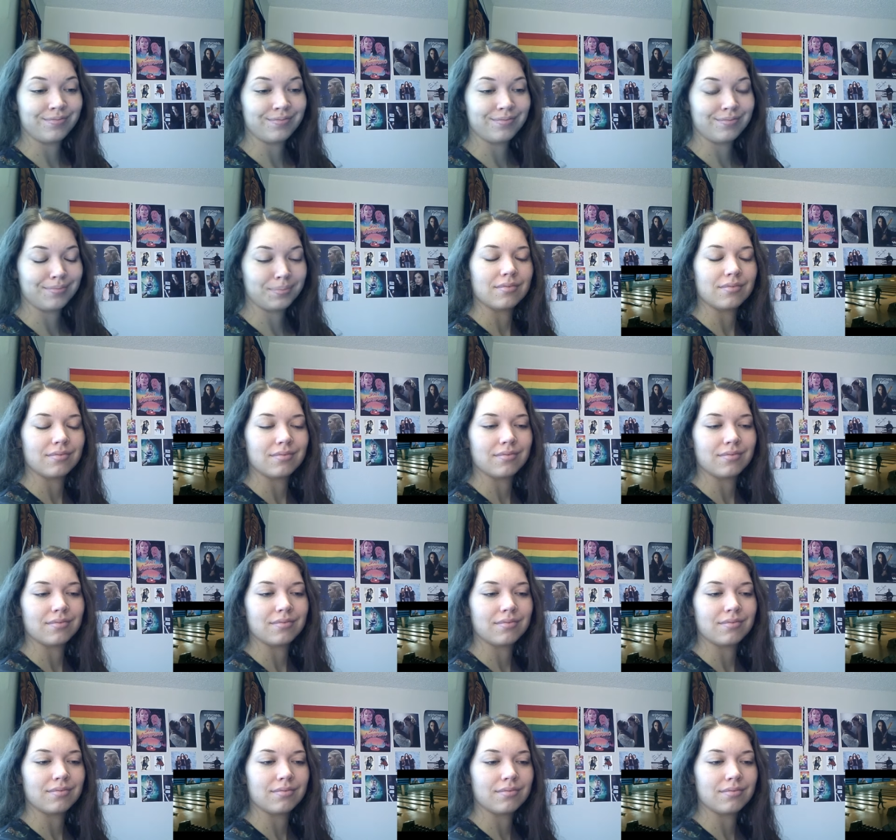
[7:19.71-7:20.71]

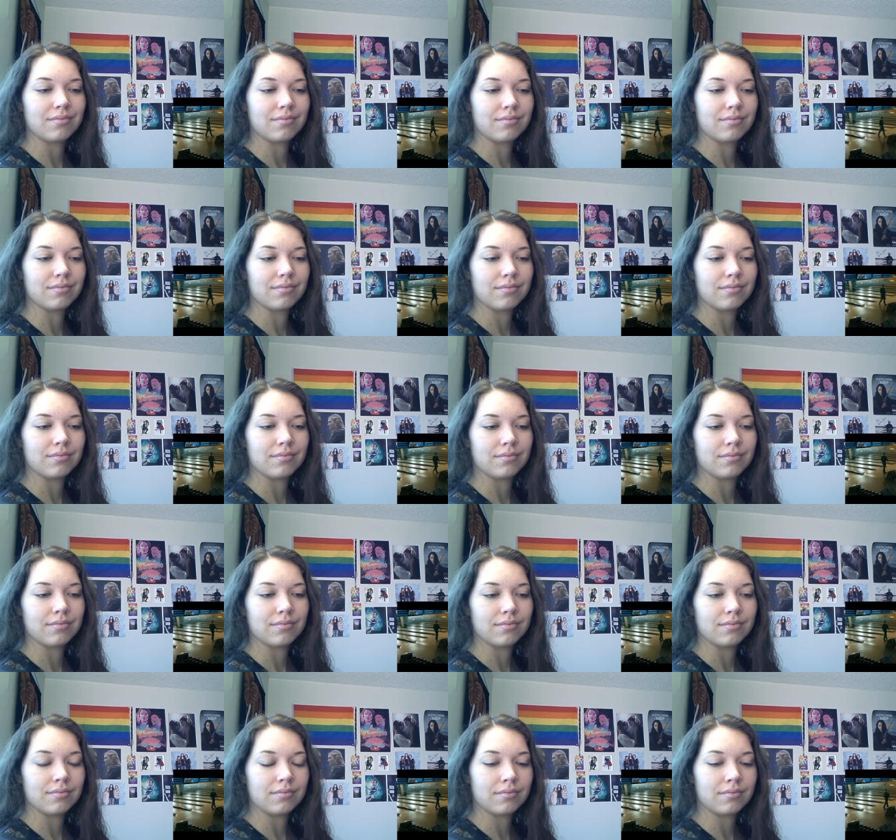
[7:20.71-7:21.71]
Alright, let's see what you
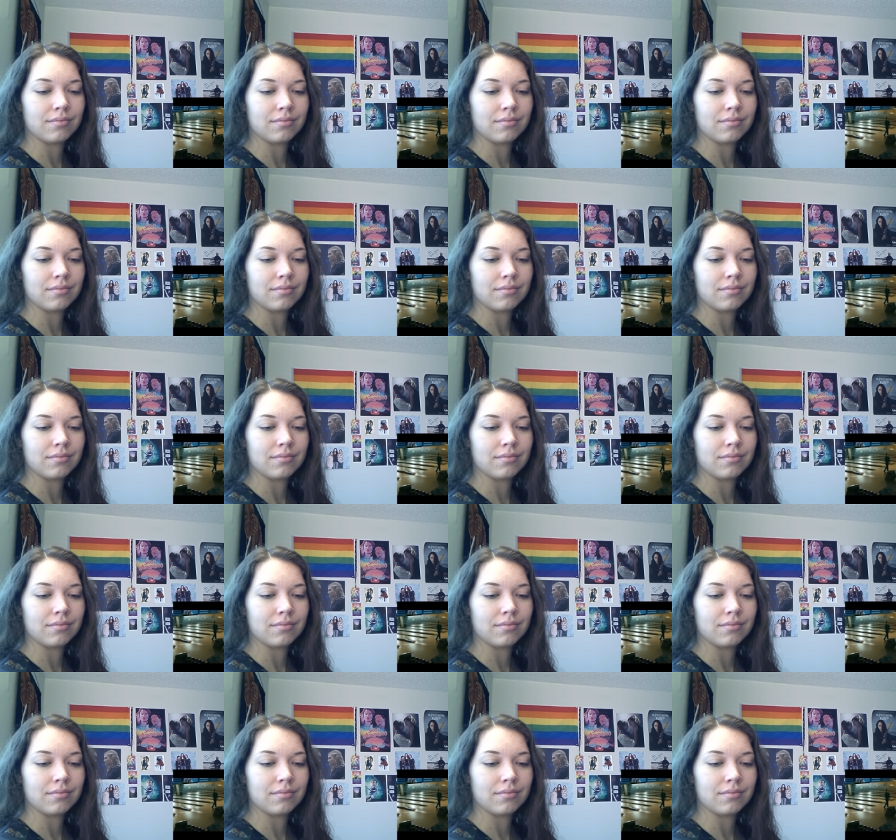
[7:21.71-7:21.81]
got.